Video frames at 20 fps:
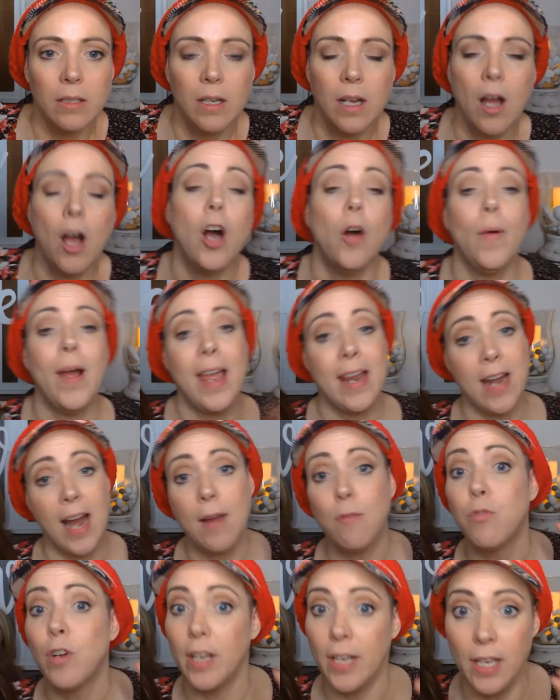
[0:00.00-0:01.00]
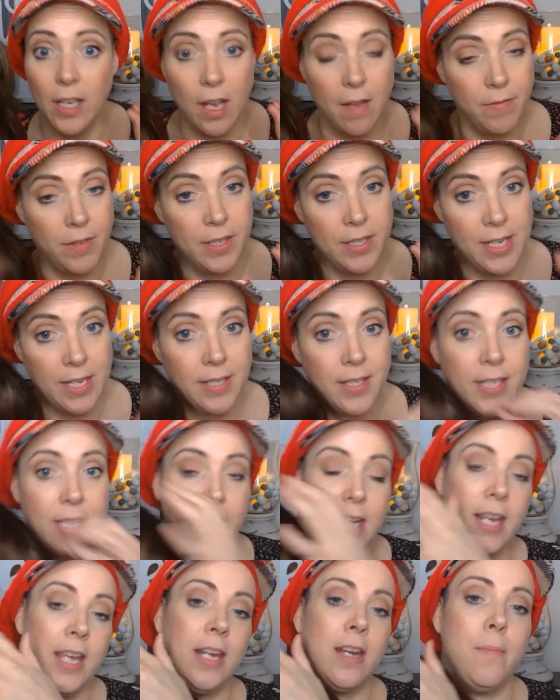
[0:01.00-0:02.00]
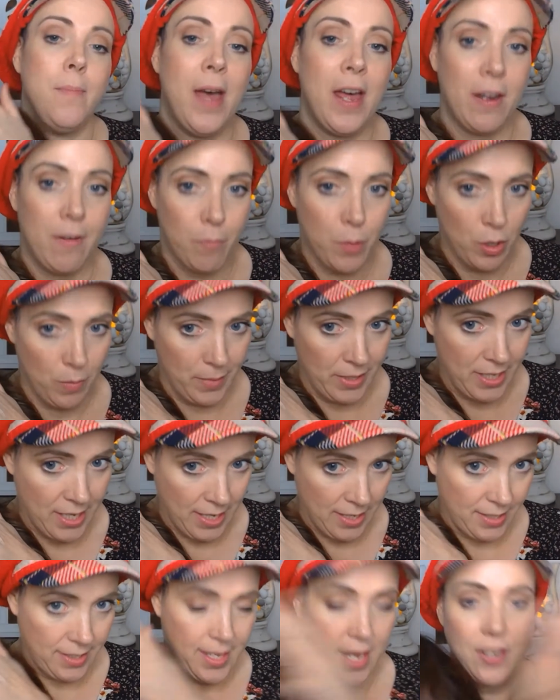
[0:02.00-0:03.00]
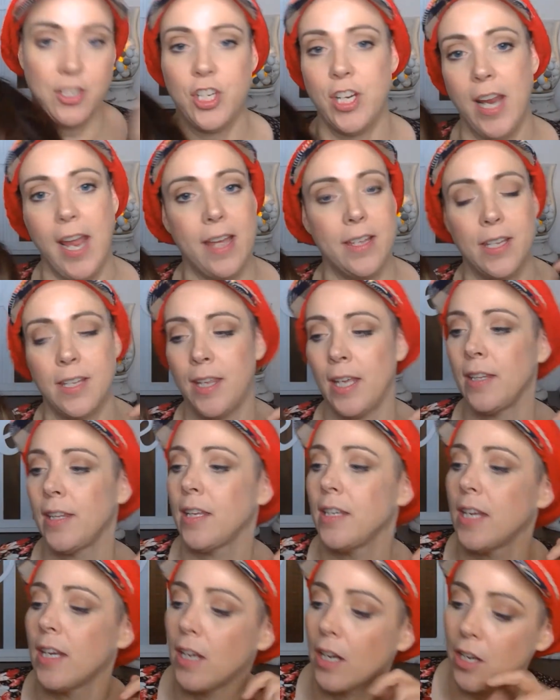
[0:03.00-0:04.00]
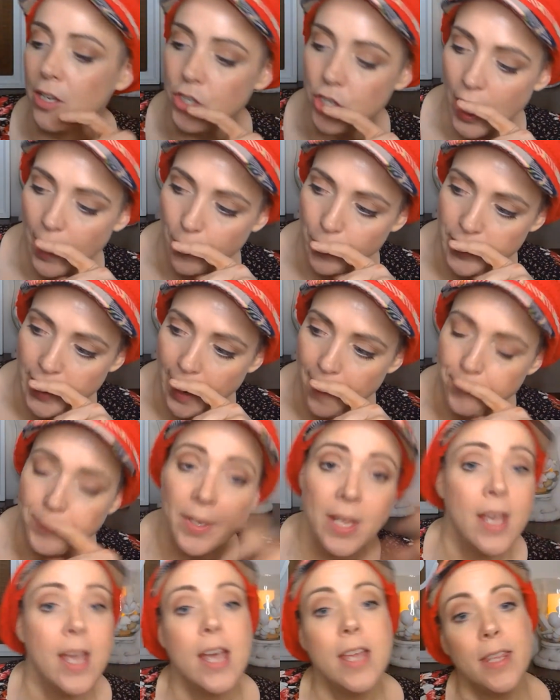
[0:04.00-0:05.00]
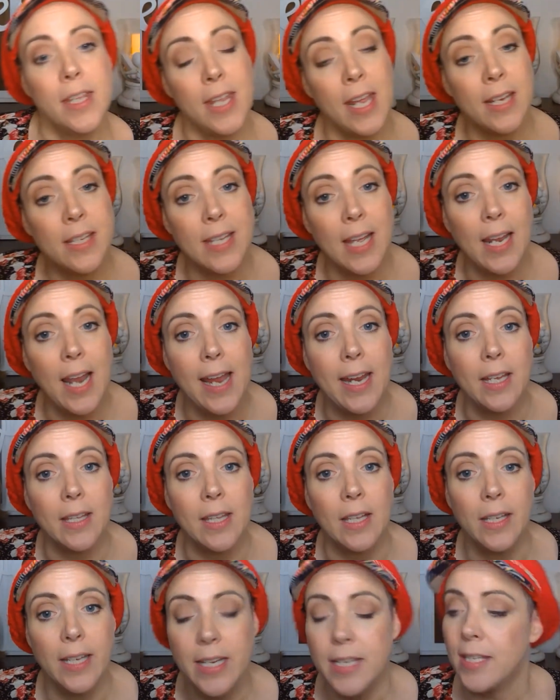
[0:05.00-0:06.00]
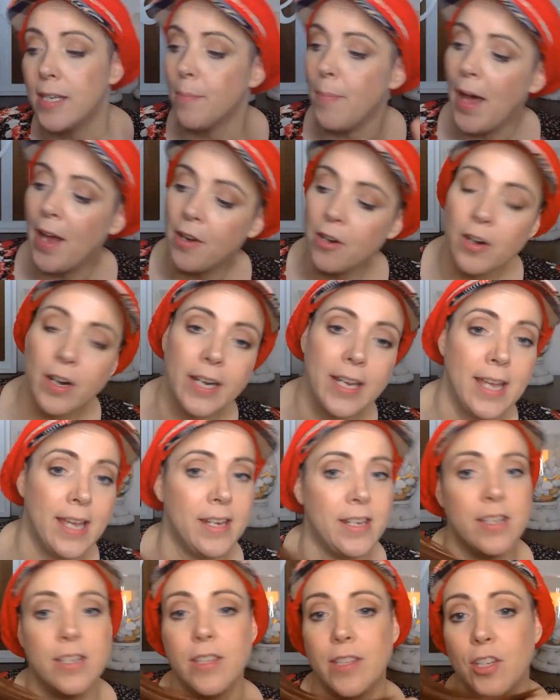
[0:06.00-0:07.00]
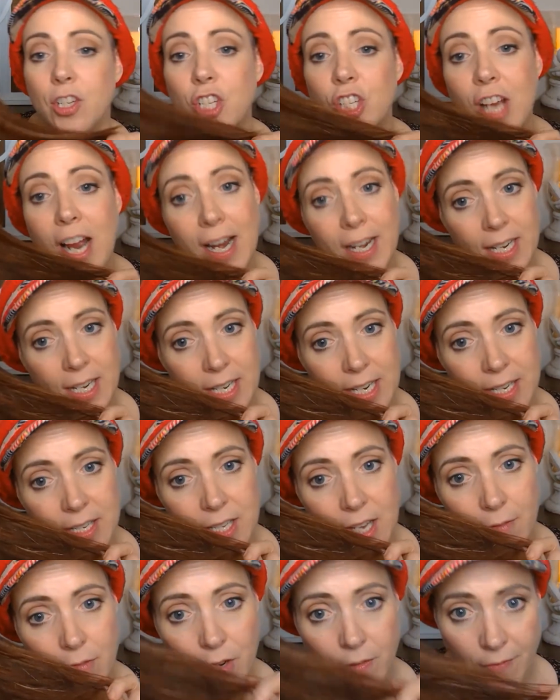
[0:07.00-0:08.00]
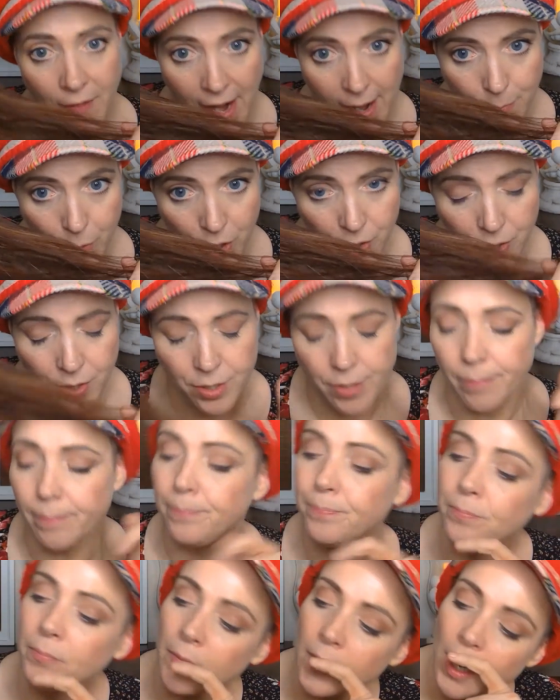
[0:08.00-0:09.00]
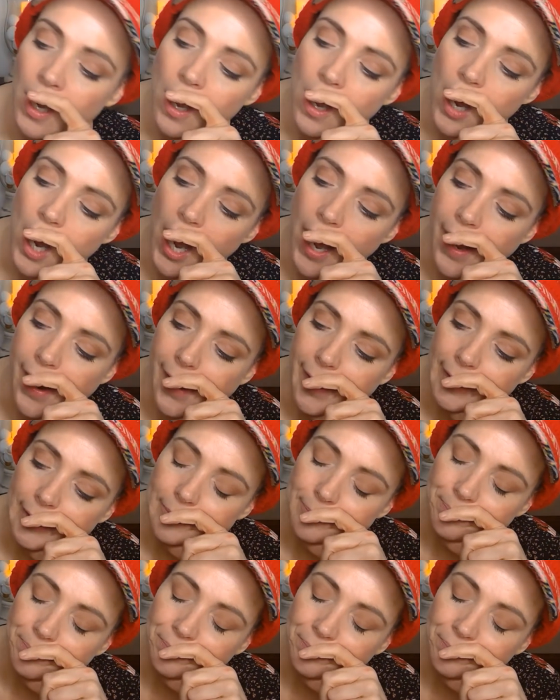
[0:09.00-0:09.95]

and I really love the density and amount of permatease that she has. I think they did a good job with that. The things I like the least about her, again, is the shininess of her fibers and